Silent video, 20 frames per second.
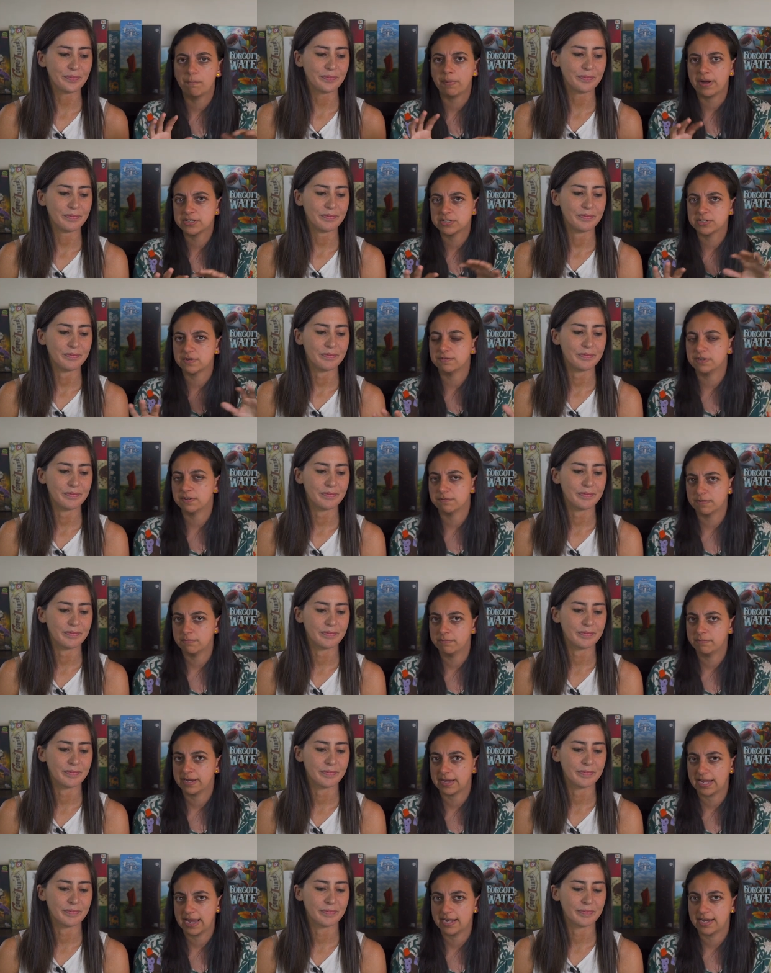Speaker 1: bunch of
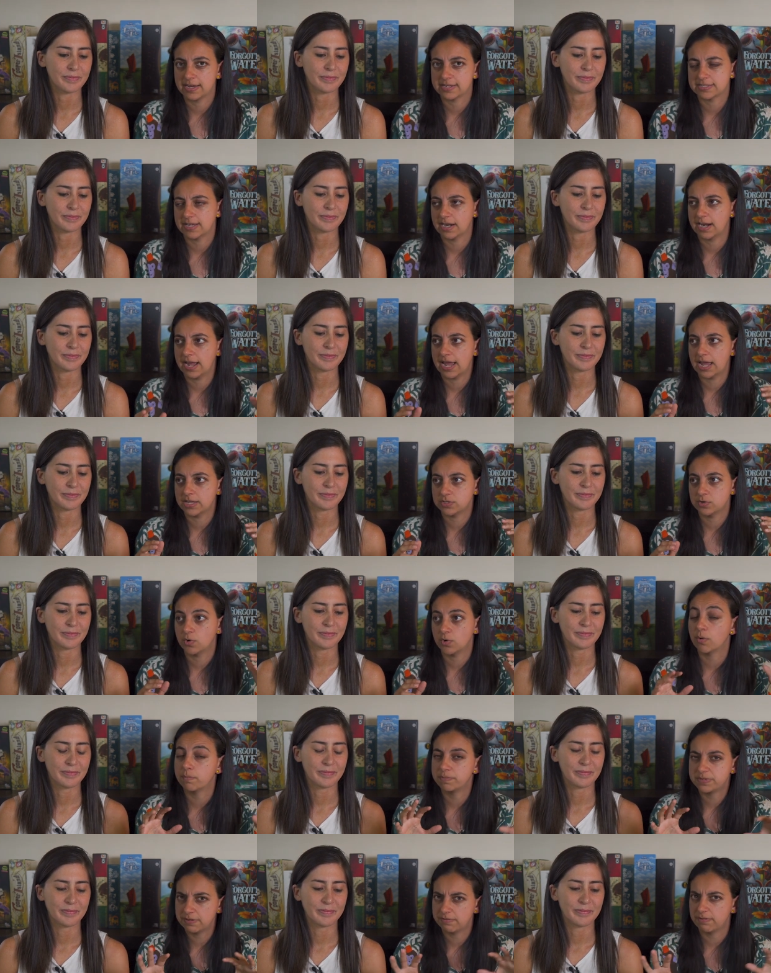different mechanics that I had to,
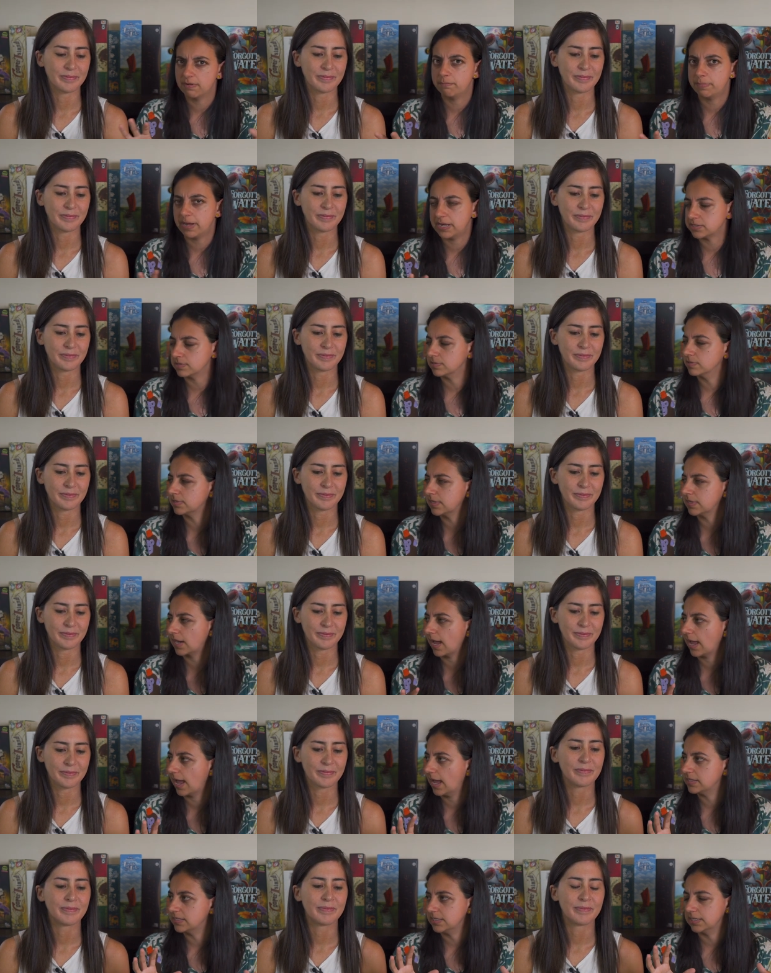or different puzzles that
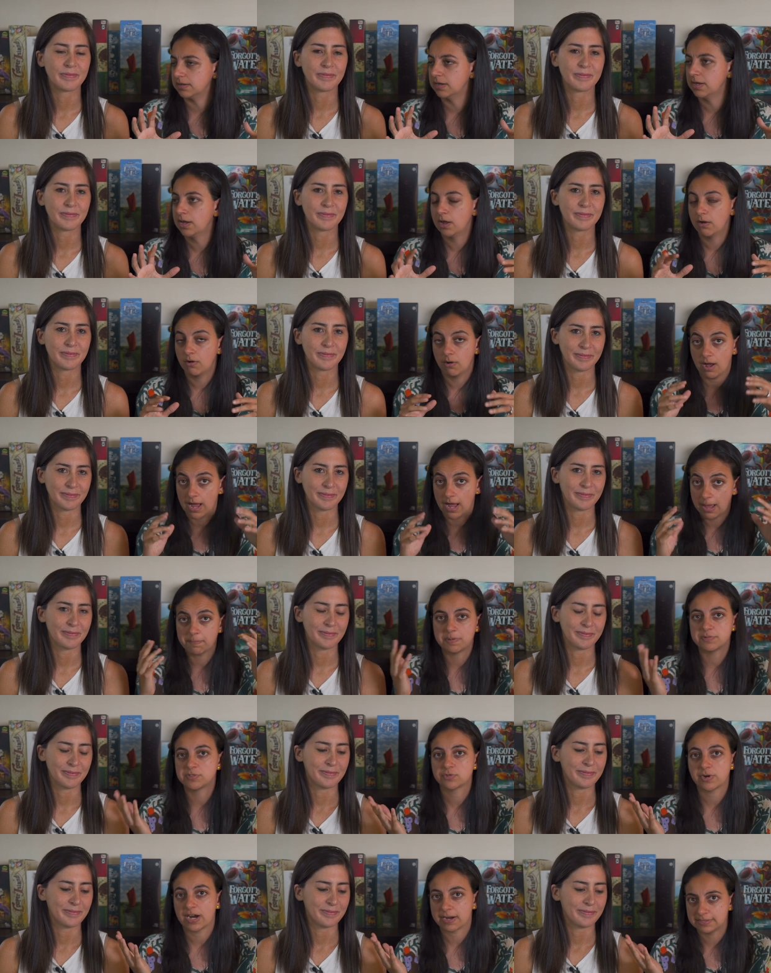I had to
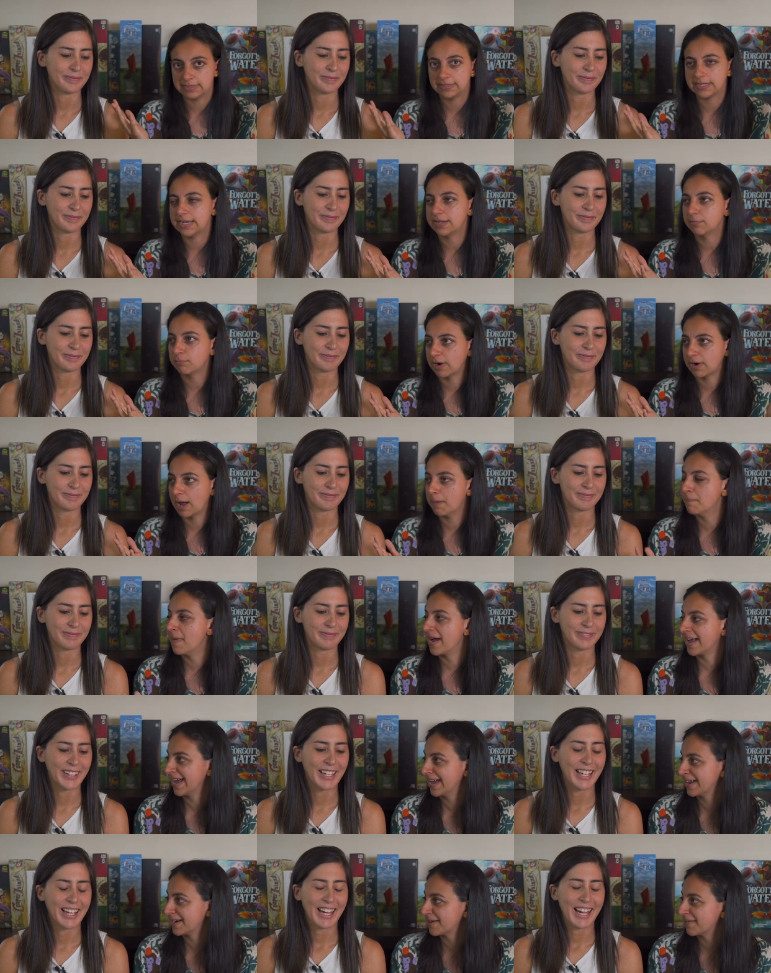abstractly wrap
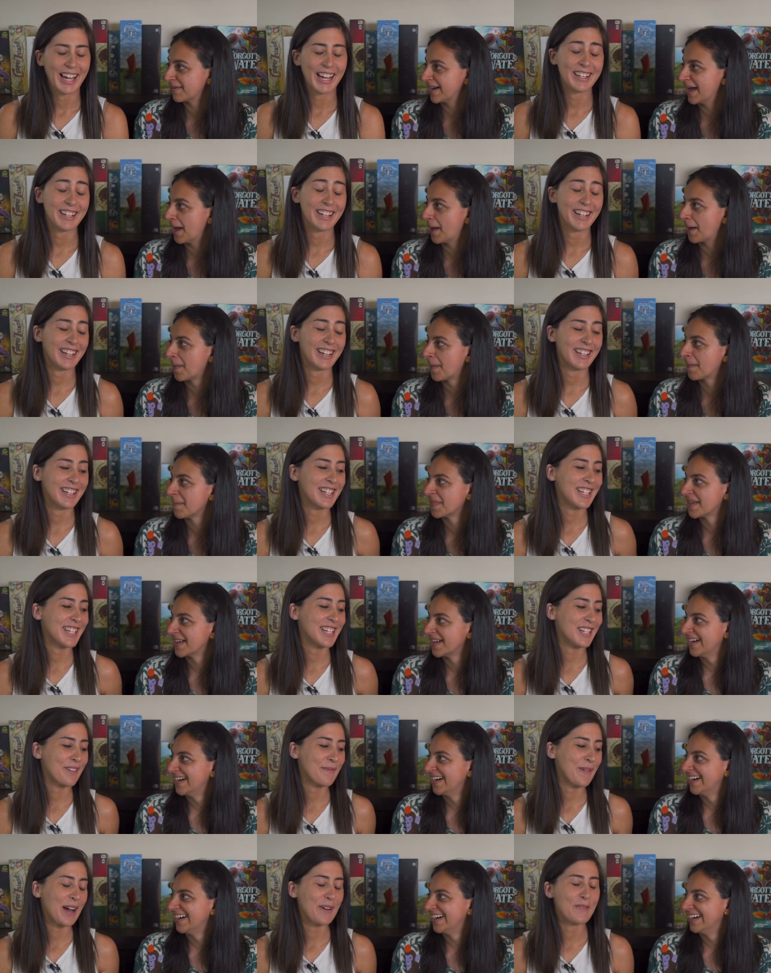my head around. And,
Speaker 2: and, this
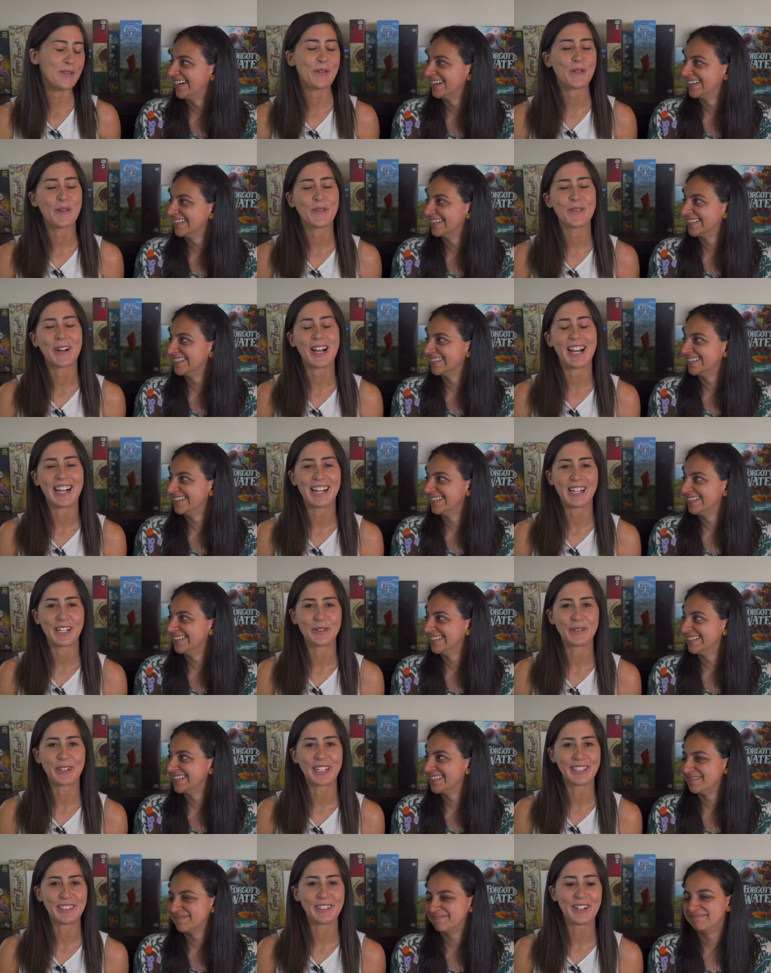is the part where we were
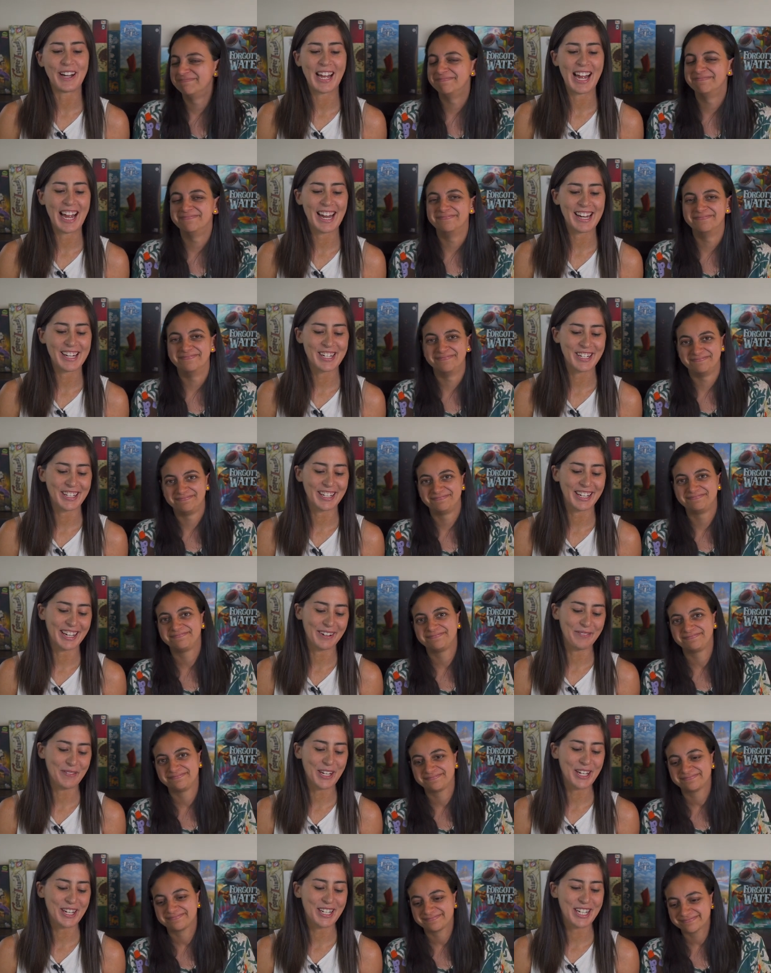arguing a lot, mm.
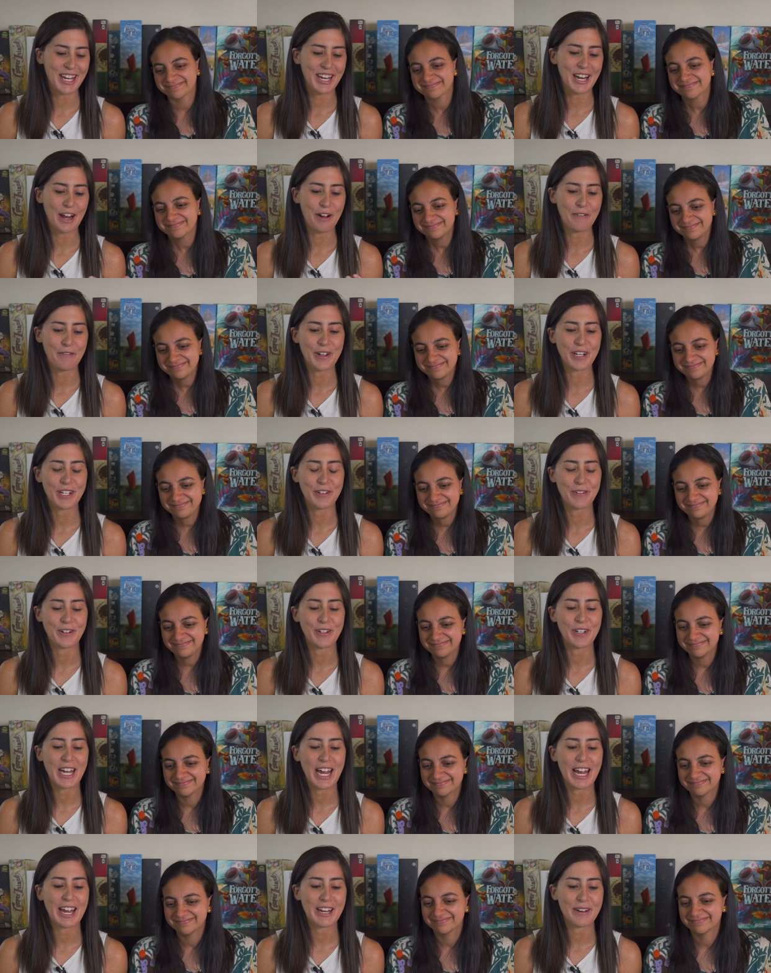actually, because in our first
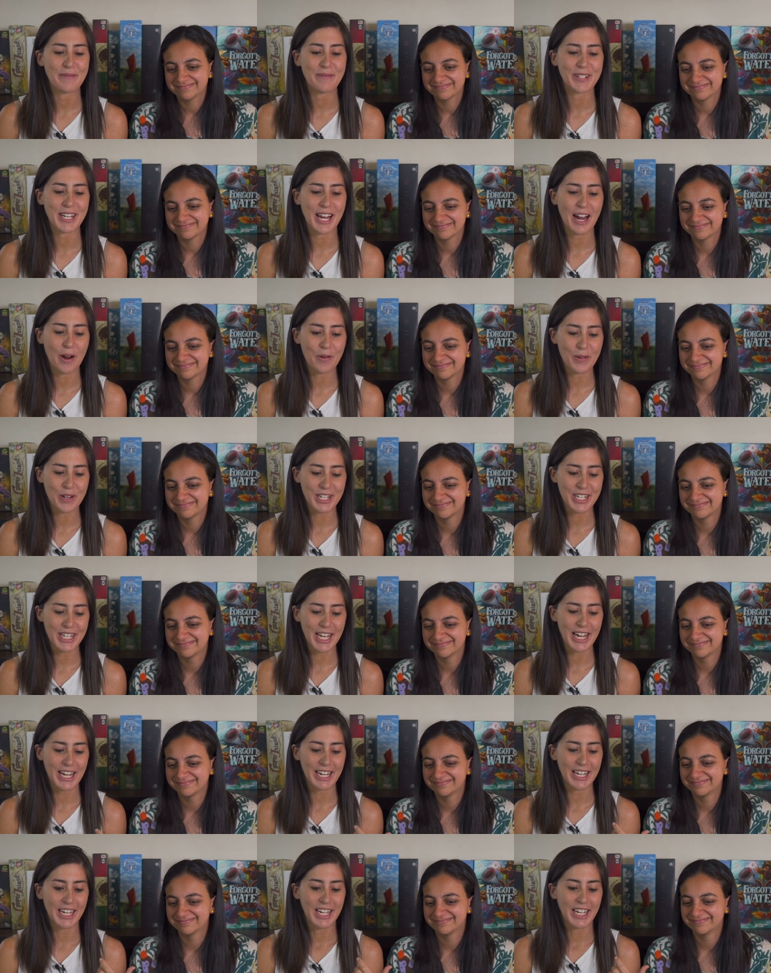few games, I was
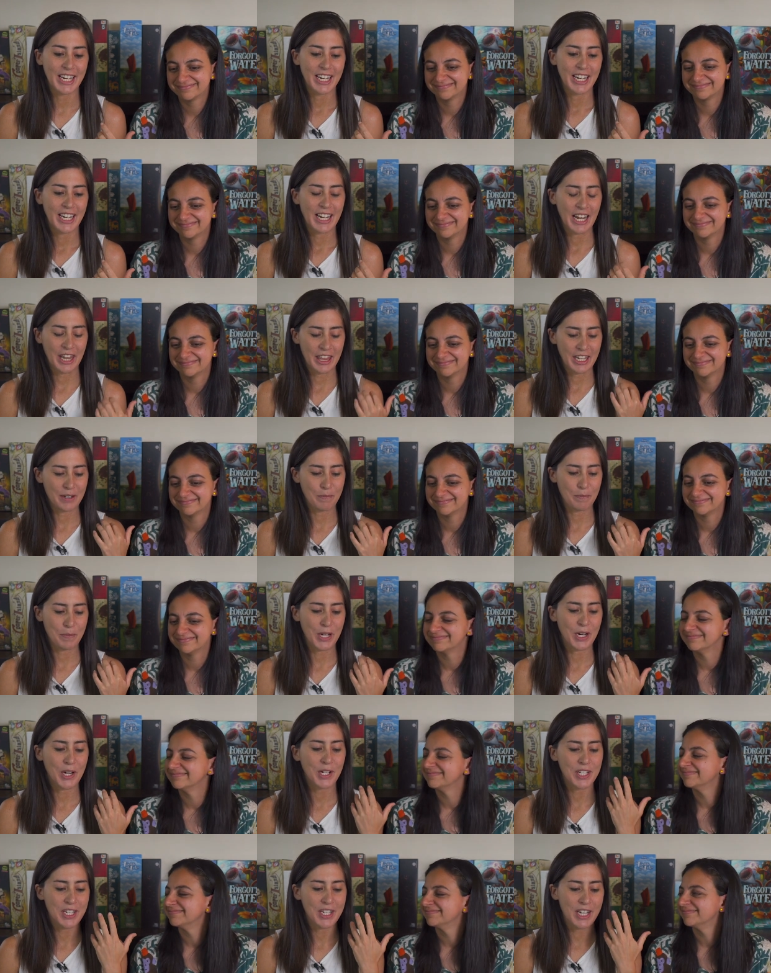like, I think
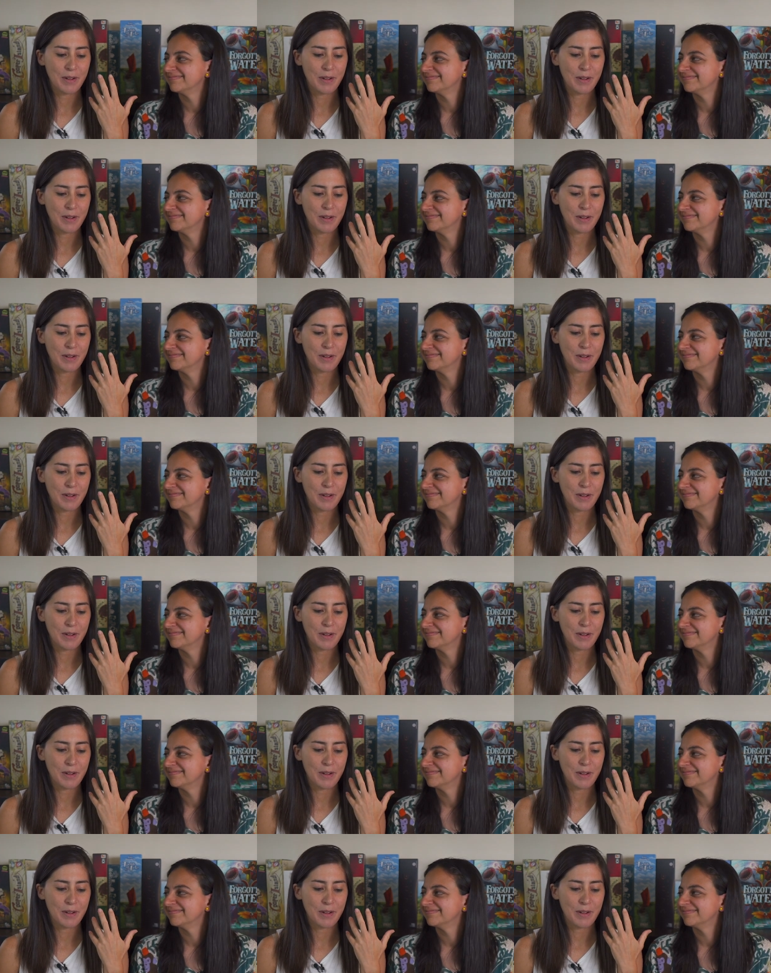because